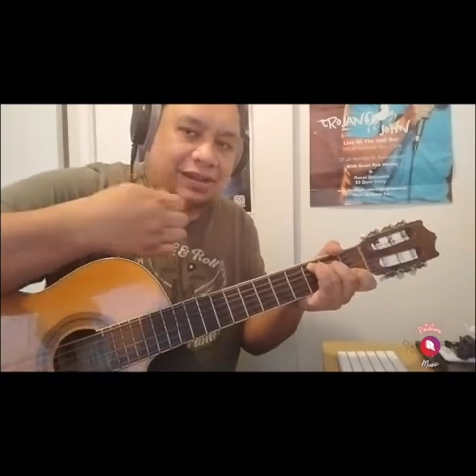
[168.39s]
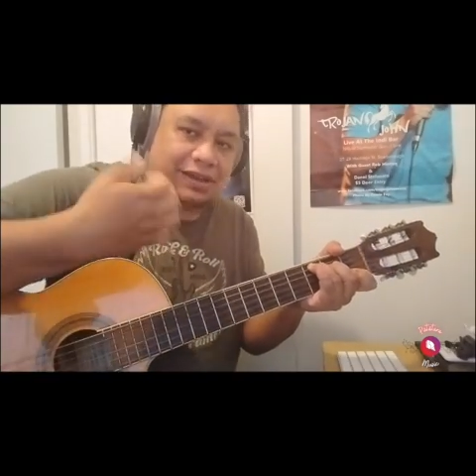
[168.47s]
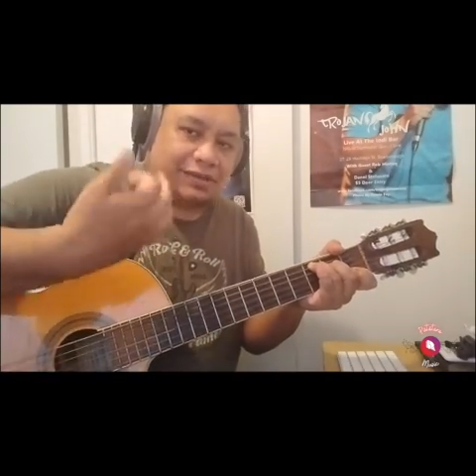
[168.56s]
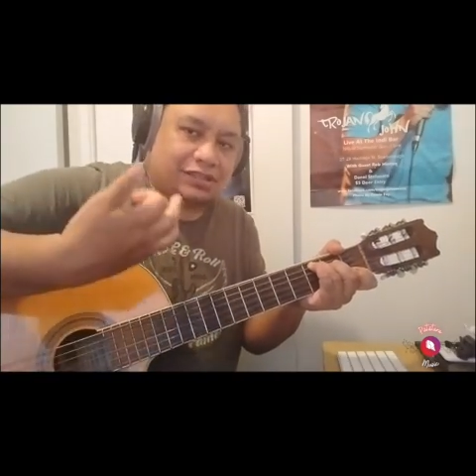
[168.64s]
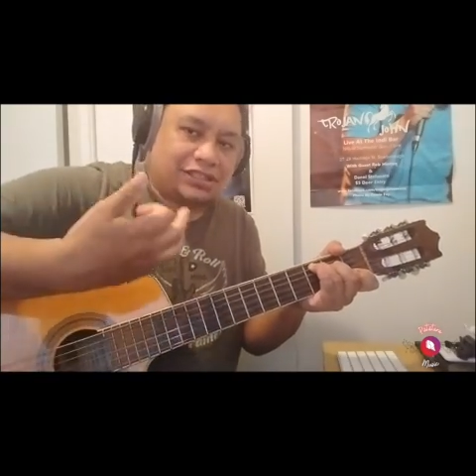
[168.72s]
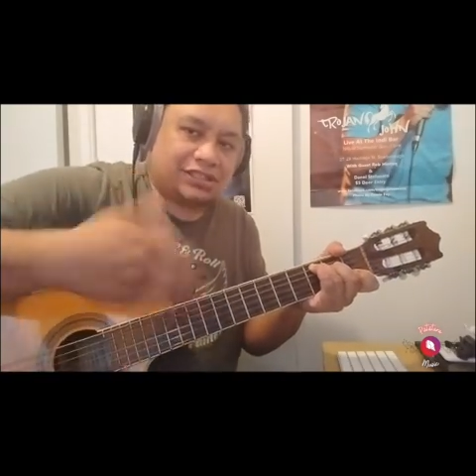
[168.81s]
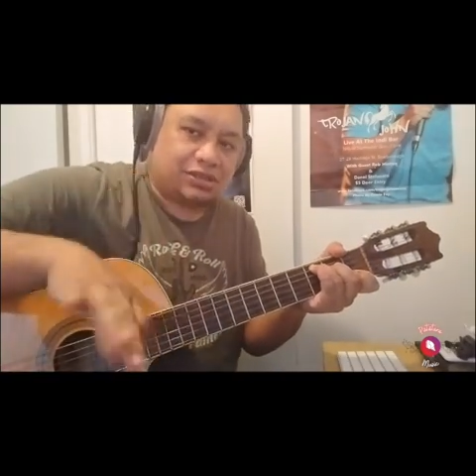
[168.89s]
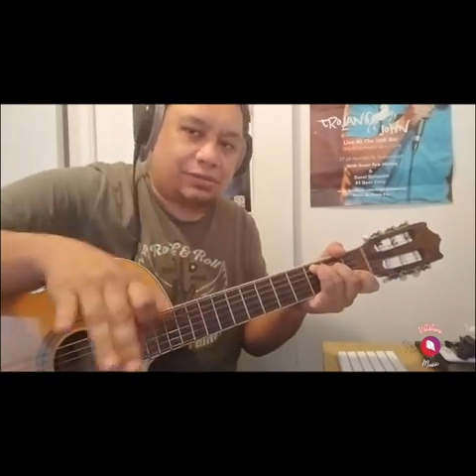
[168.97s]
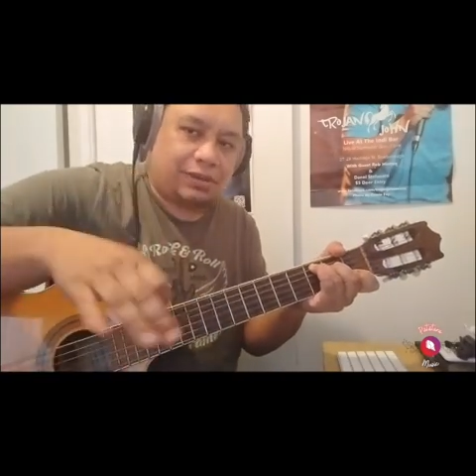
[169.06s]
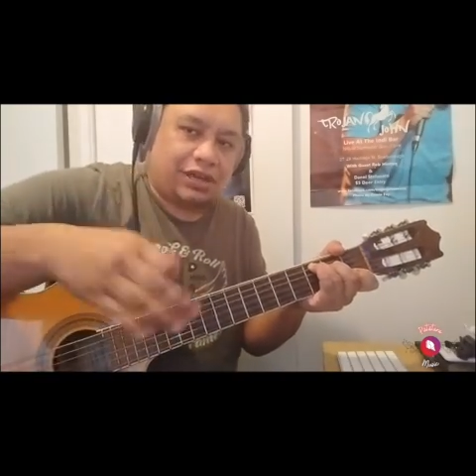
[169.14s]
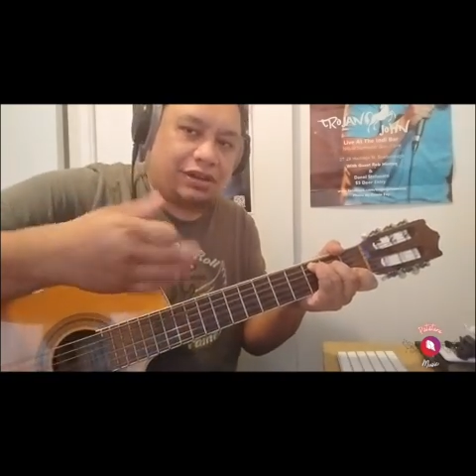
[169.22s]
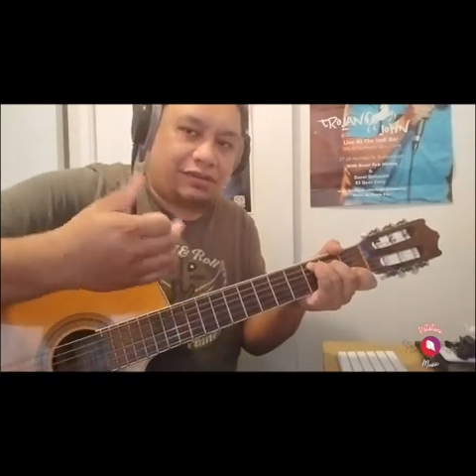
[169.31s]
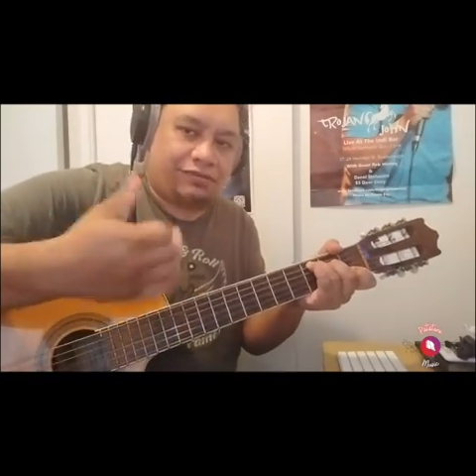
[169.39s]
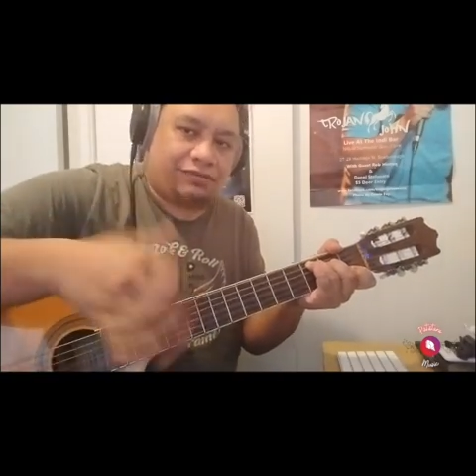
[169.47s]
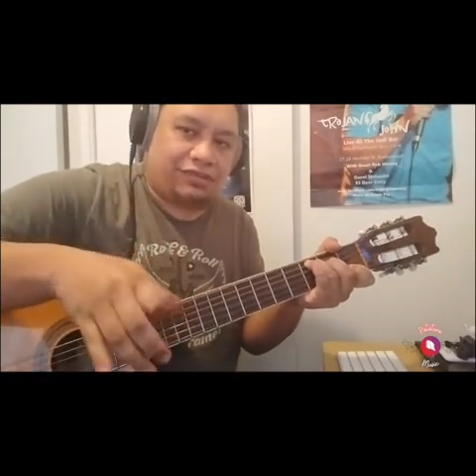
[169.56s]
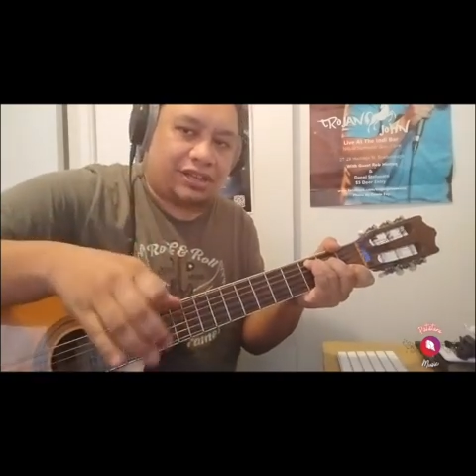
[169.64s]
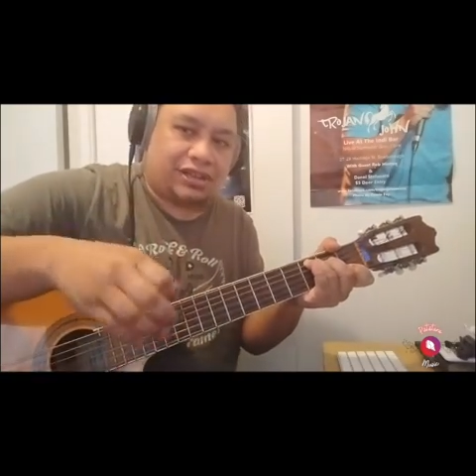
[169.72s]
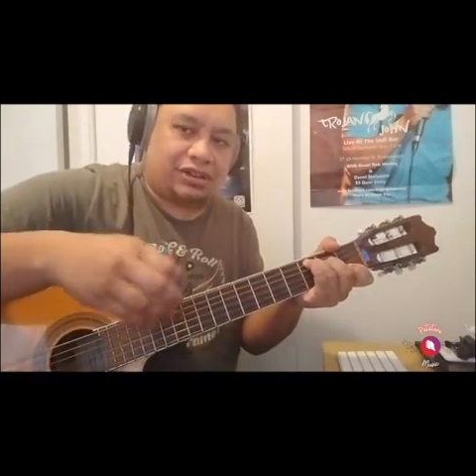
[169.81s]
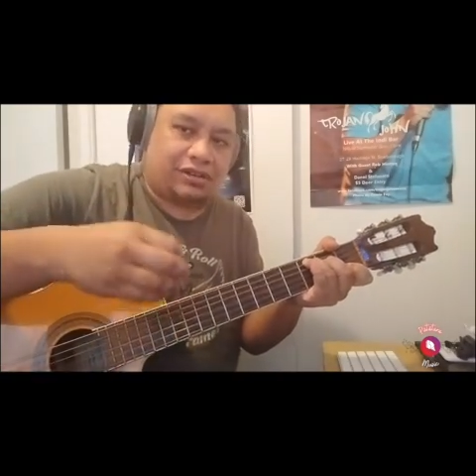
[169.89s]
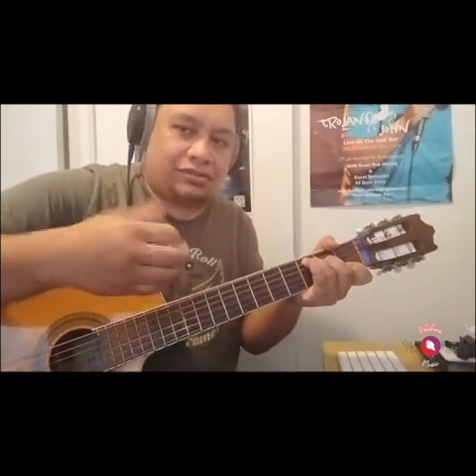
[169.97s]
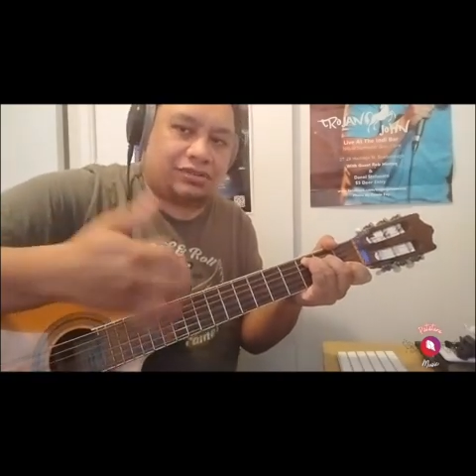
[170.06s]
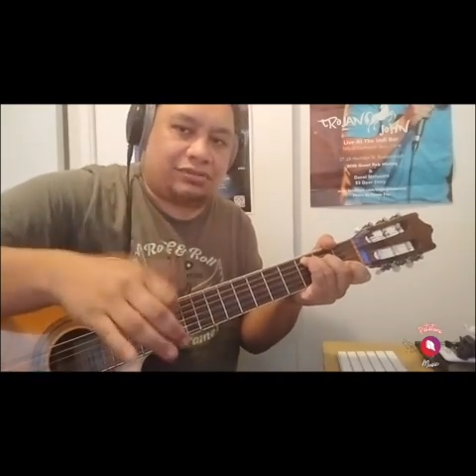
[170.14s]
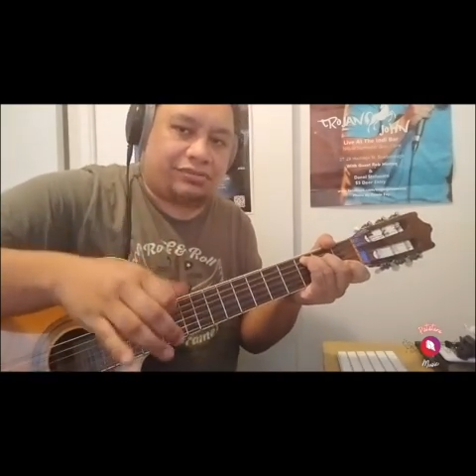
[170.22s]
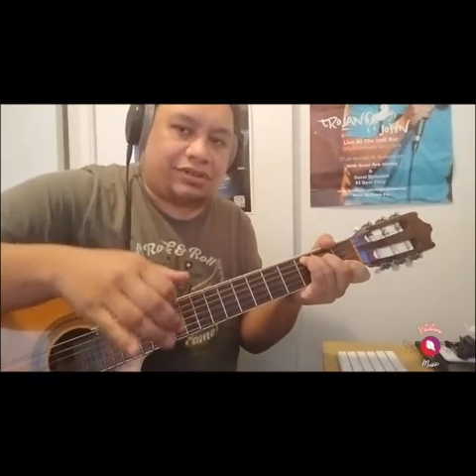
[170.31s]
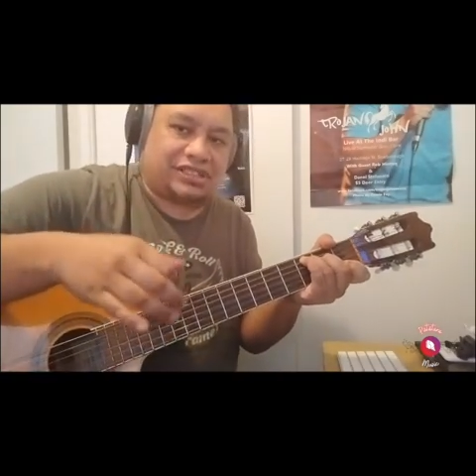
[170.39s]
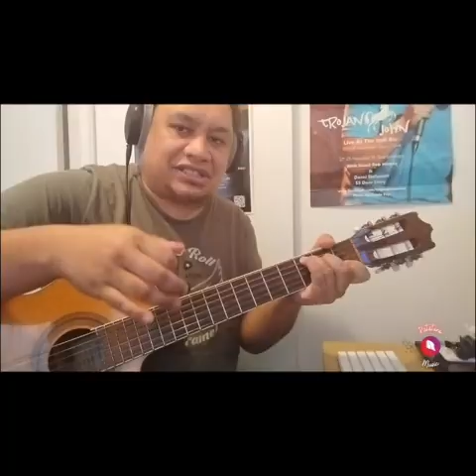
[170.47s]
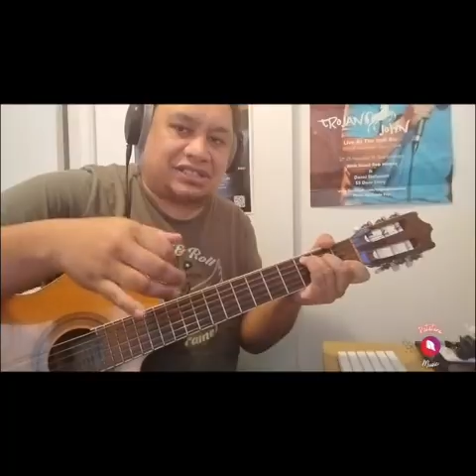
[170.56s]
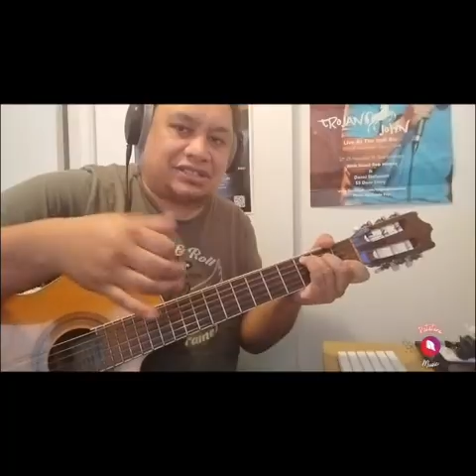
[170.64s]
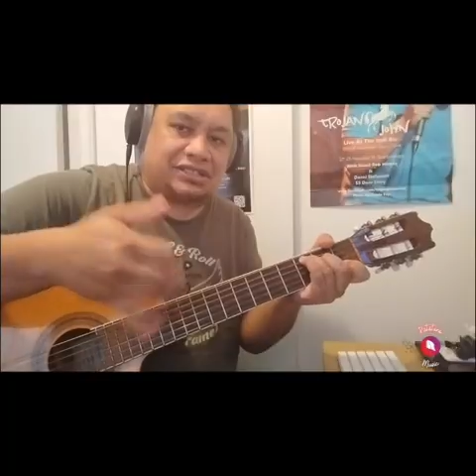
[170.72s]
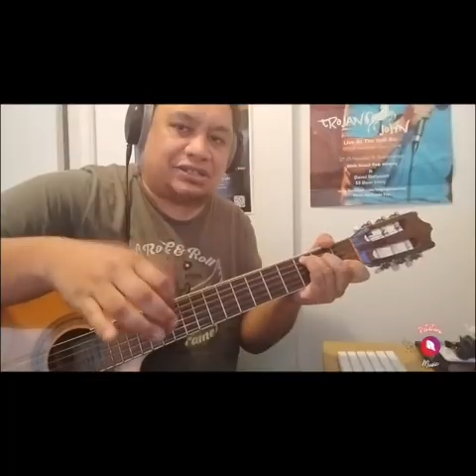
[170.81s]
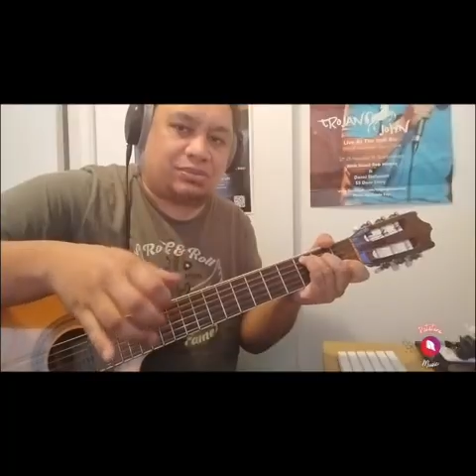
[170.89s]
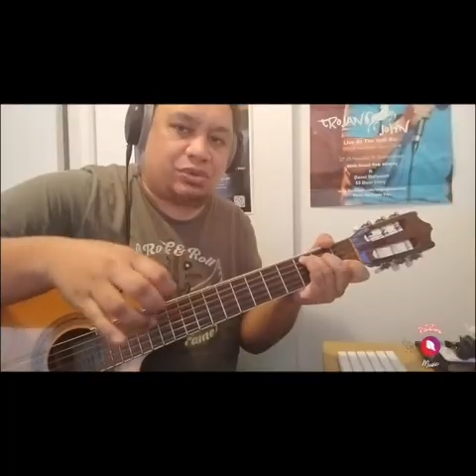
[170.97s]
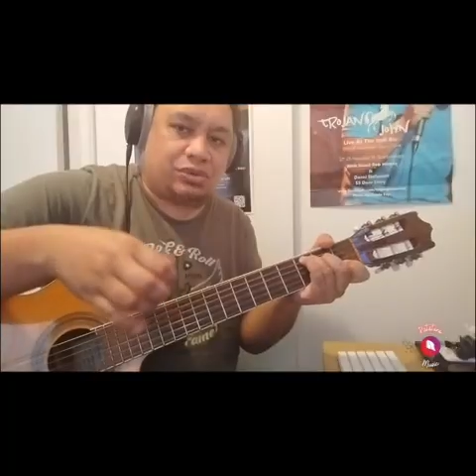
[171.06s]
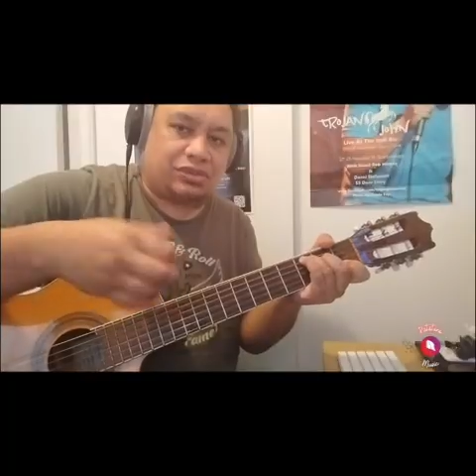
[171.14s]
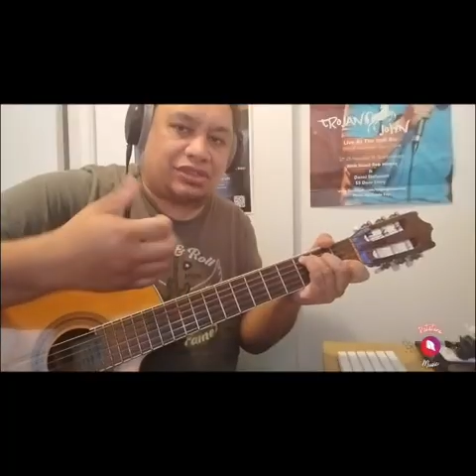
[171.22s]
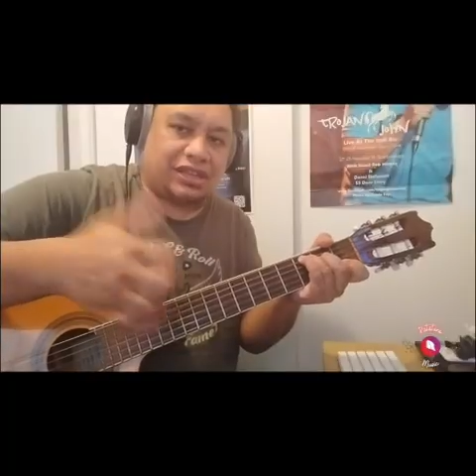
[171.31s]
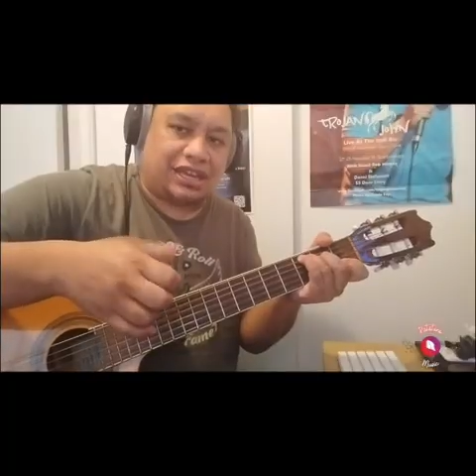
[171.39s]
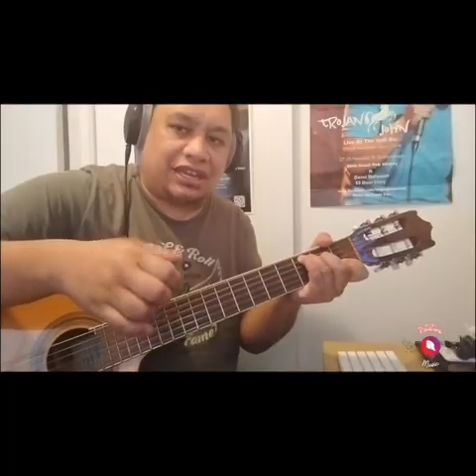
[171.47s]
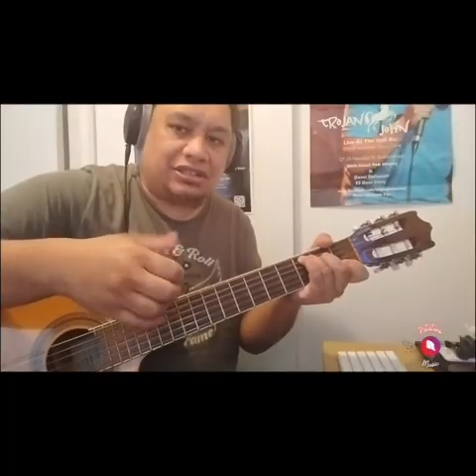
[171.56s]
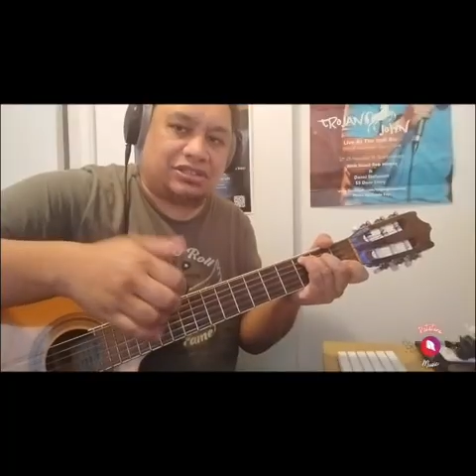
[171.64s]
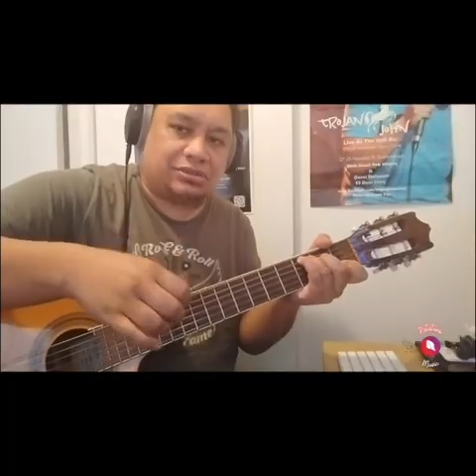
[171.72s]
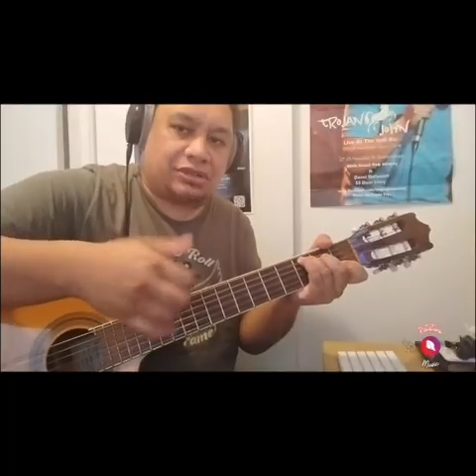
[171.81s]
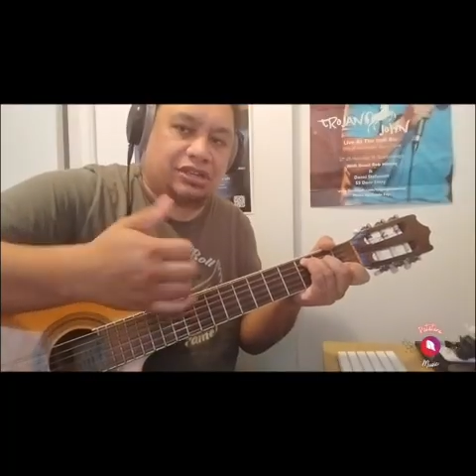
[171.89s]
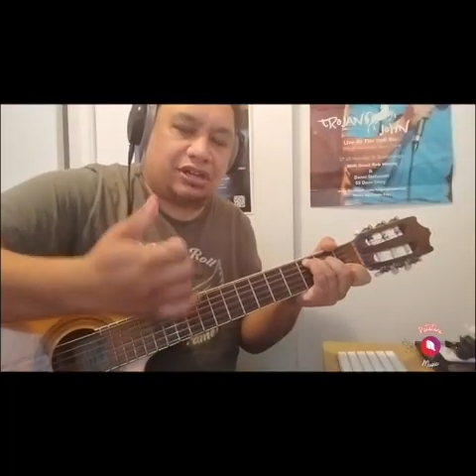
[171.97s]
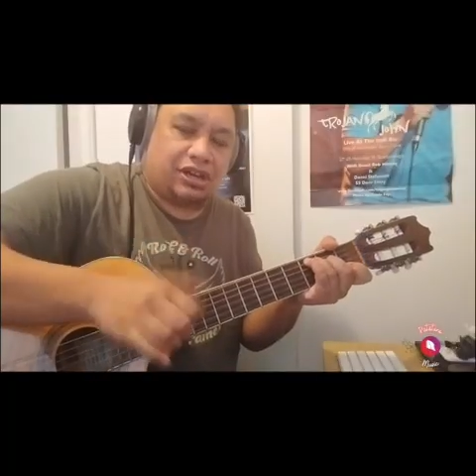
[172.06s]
It should be a flick of the wrist is the key to it.